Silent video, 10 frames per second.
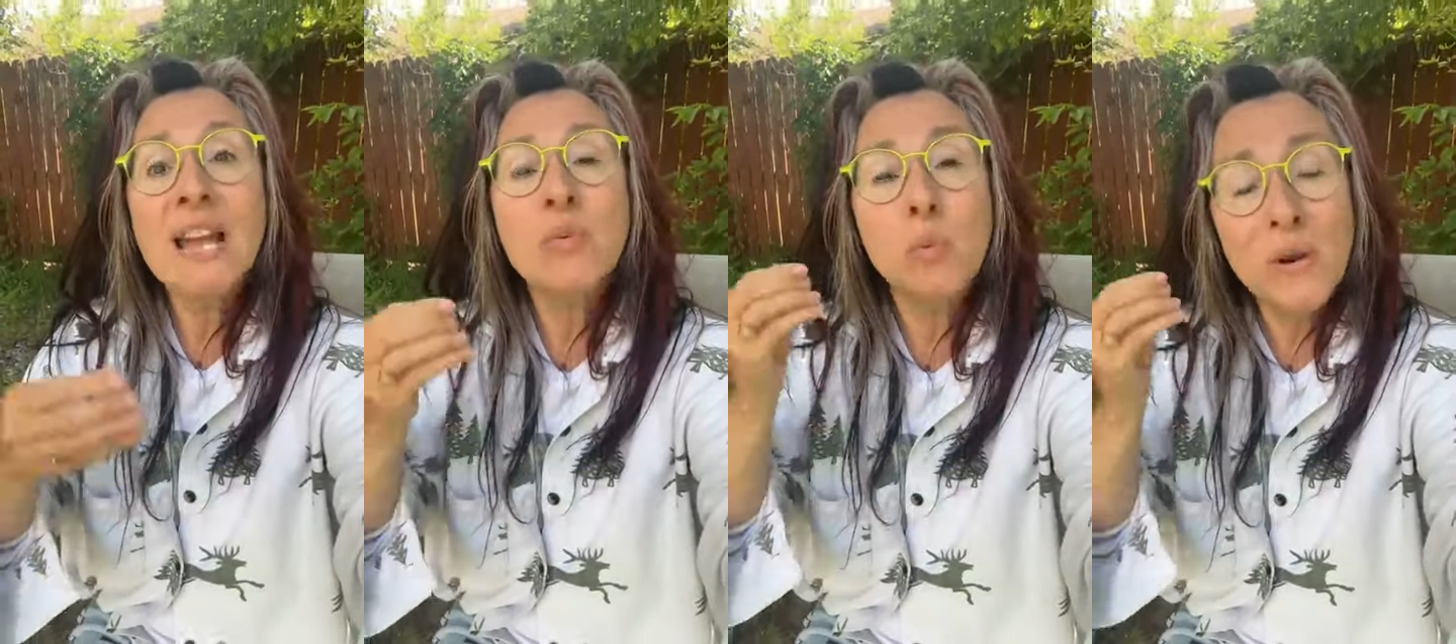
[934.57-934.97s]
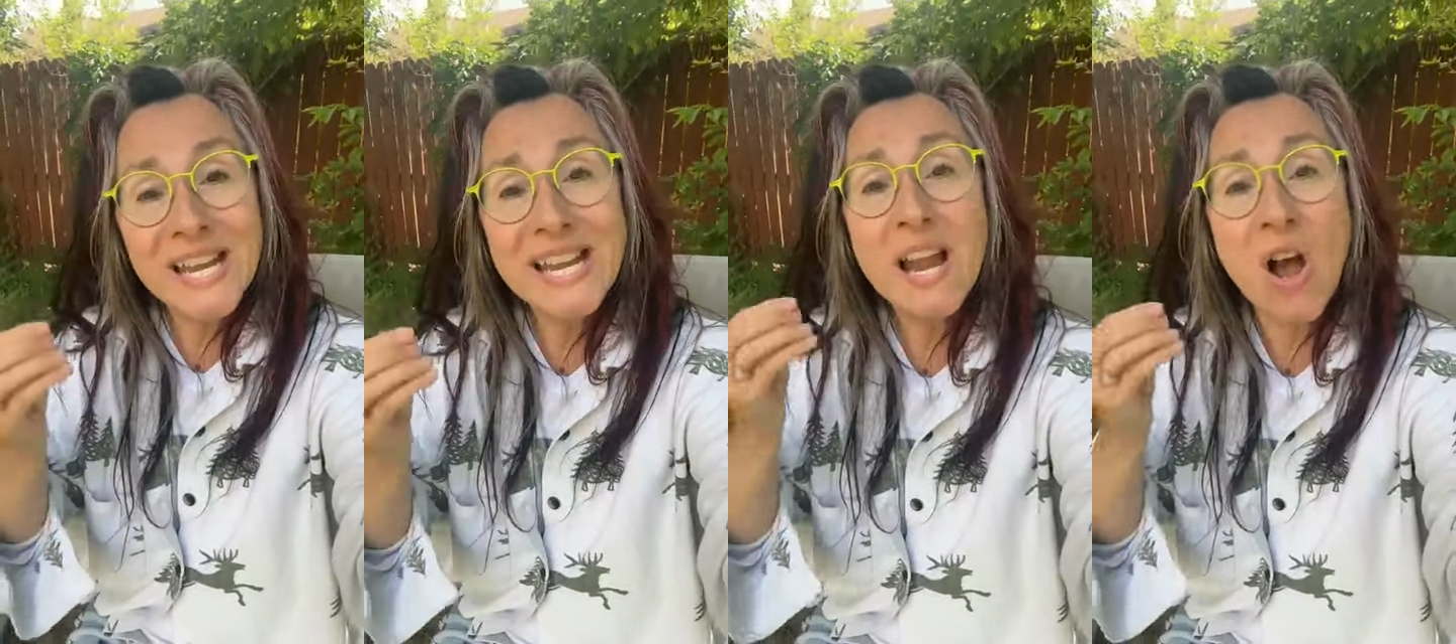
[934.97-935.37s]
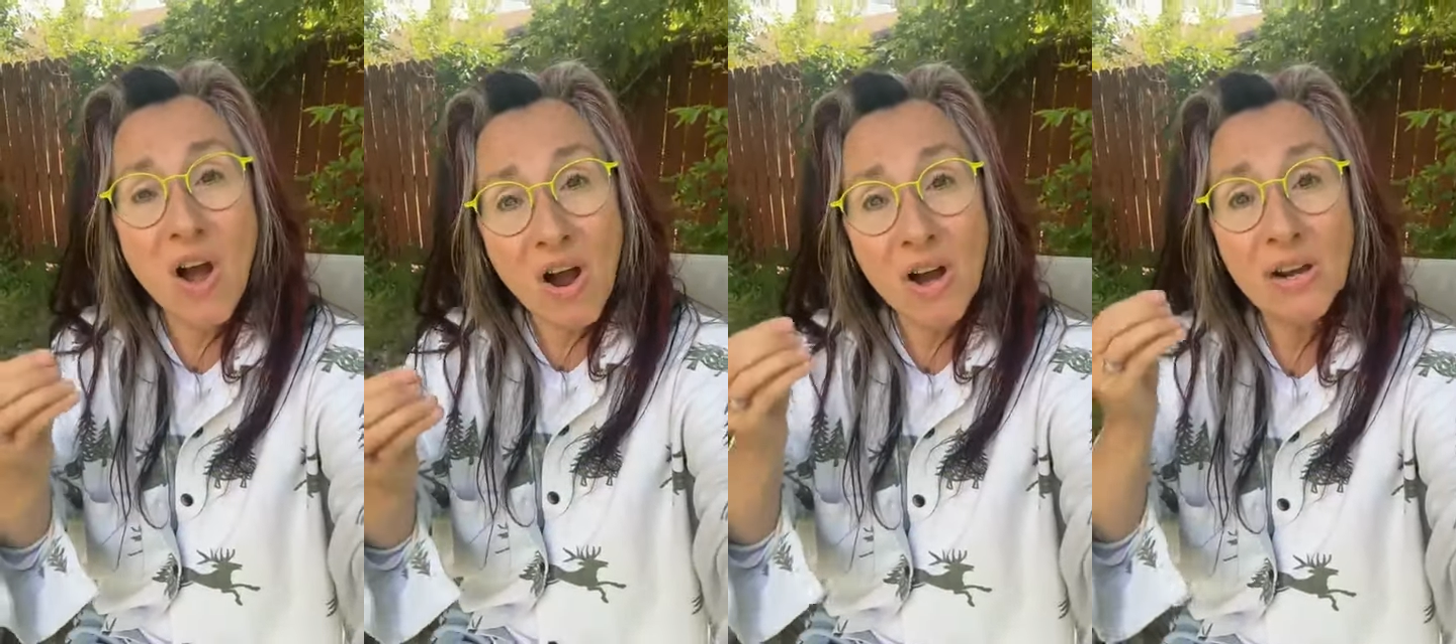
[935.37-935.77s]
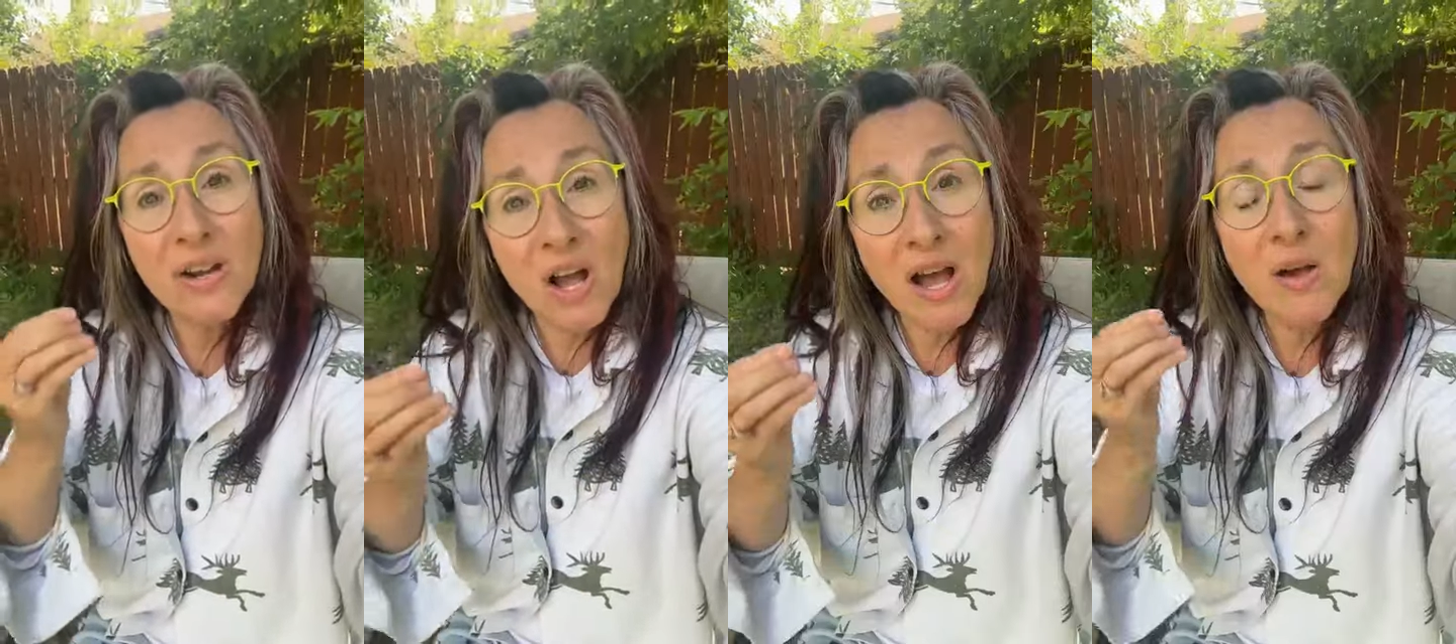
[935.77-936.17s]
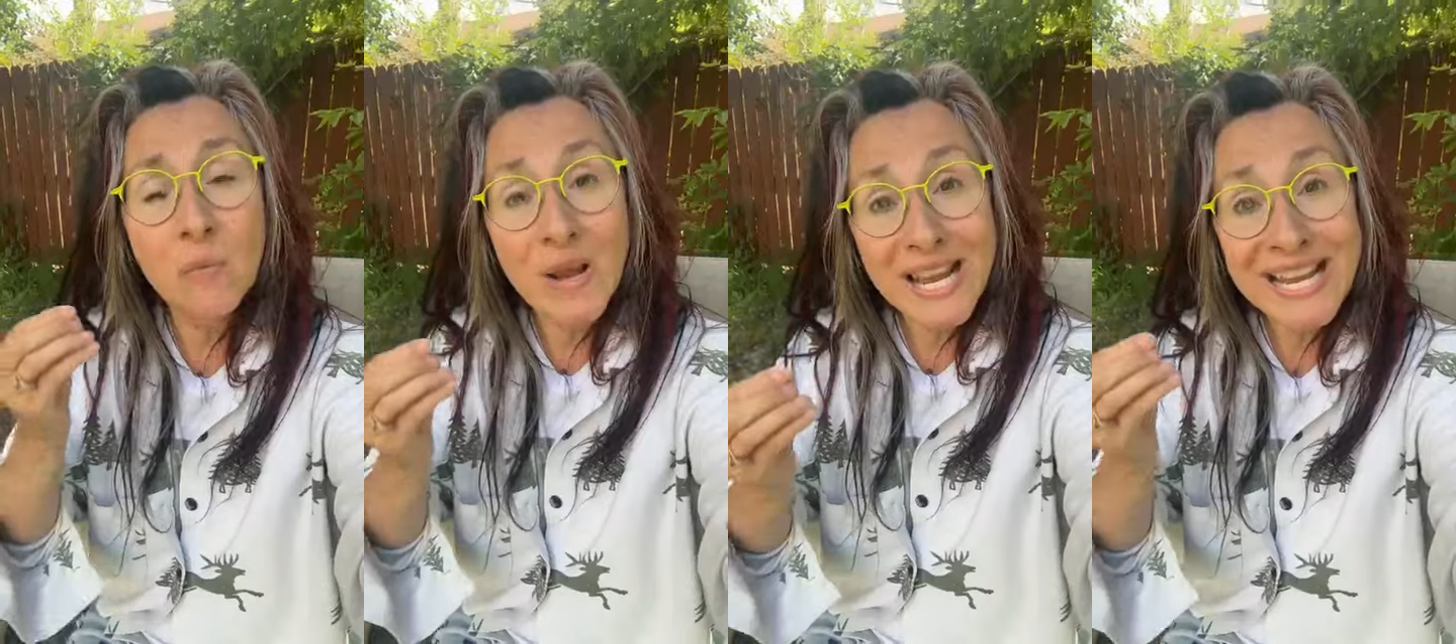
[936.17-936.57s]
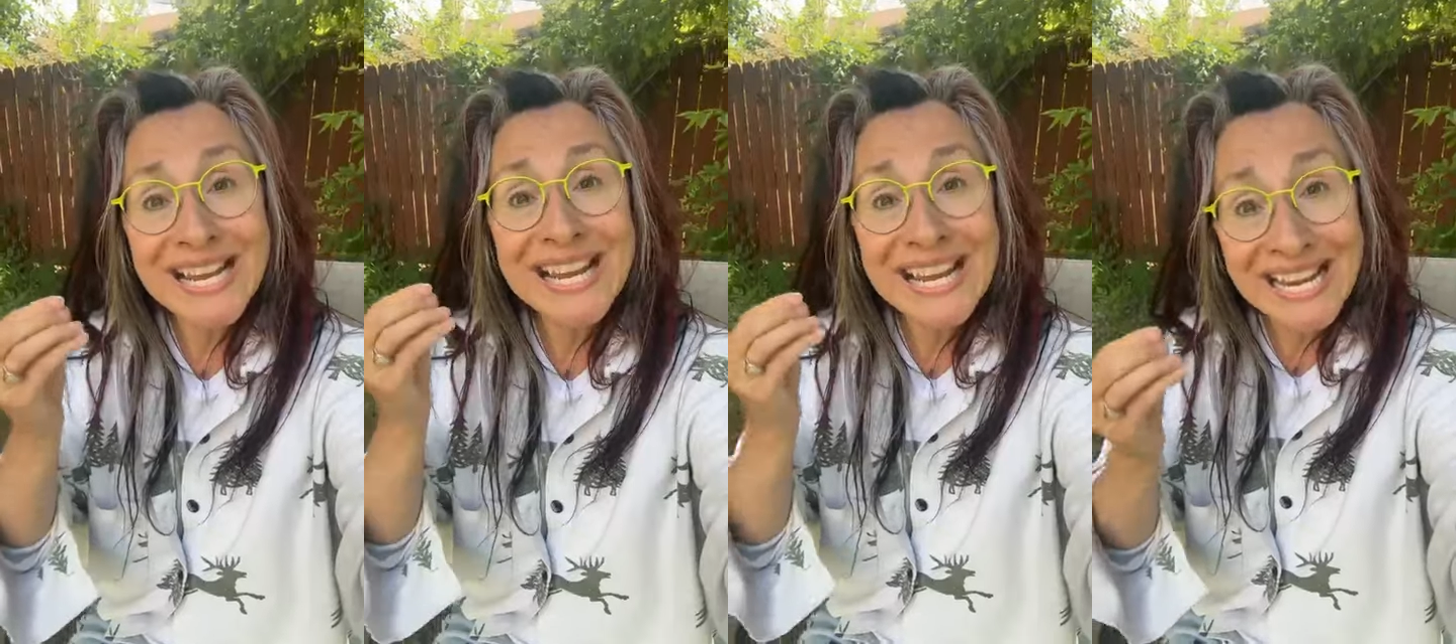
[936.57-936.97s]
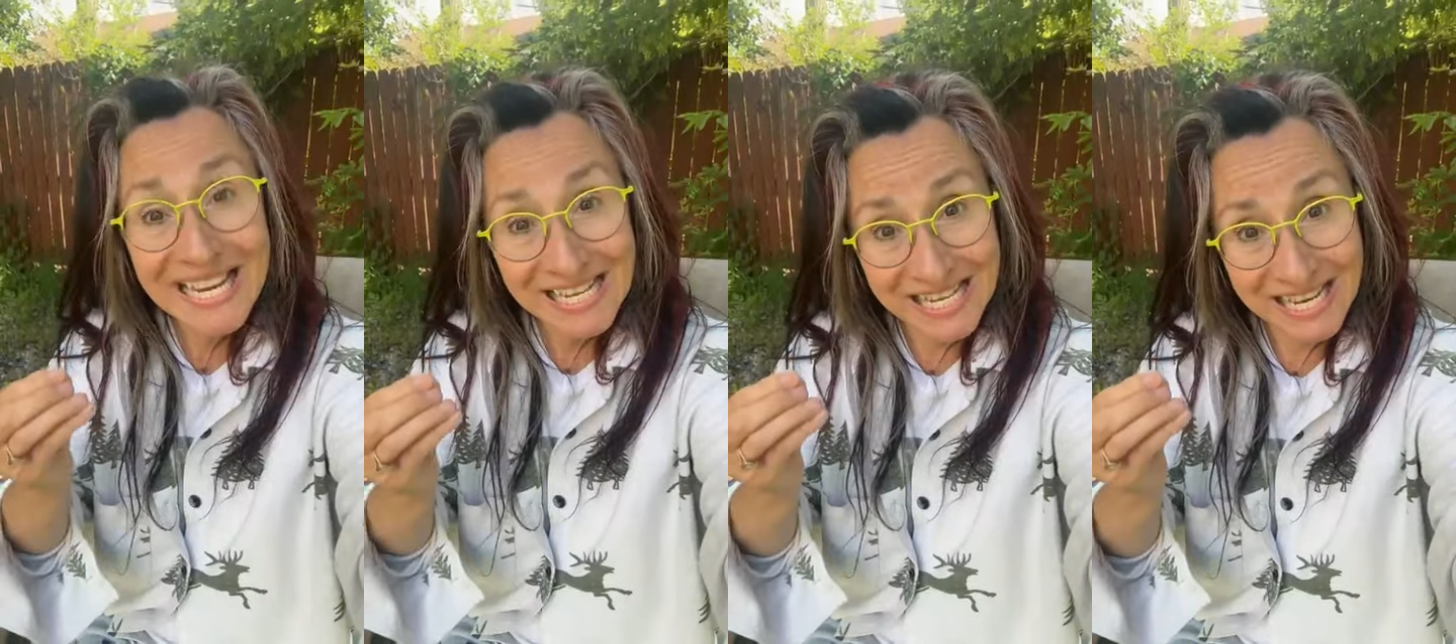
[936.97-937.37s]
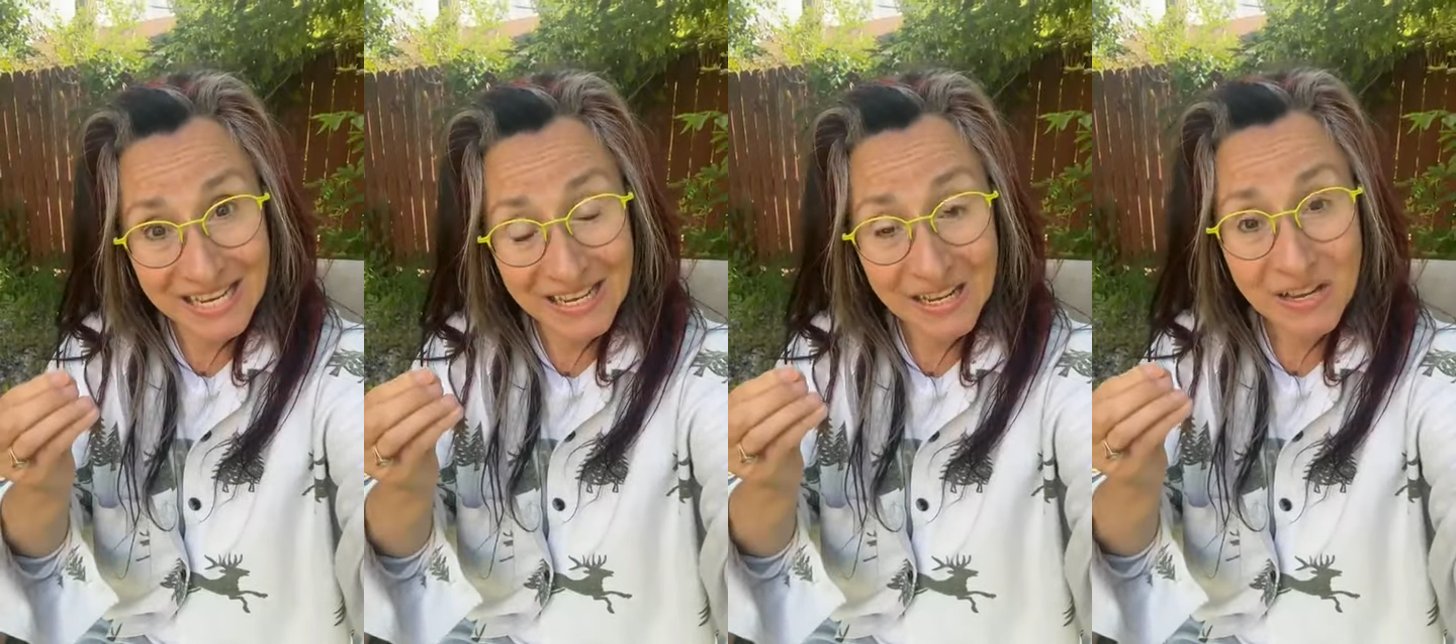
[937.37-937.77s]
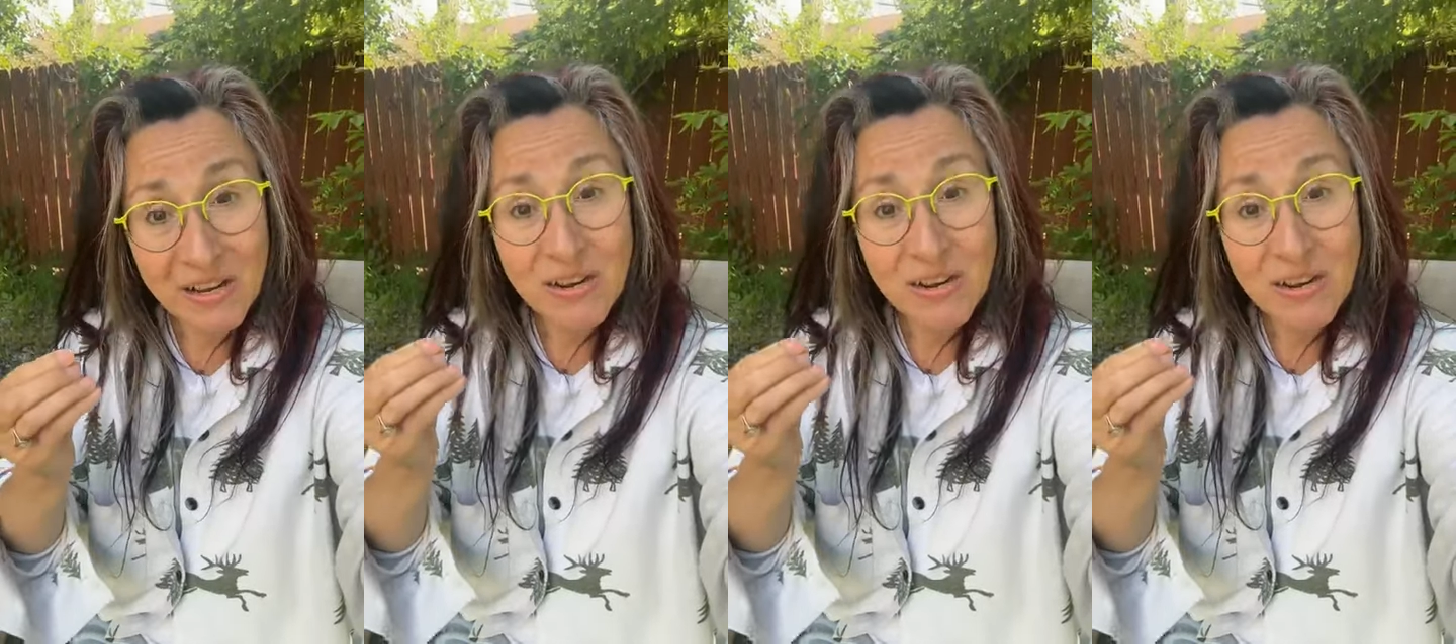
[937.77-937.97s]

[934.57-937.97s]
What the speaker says: and we are not weighing in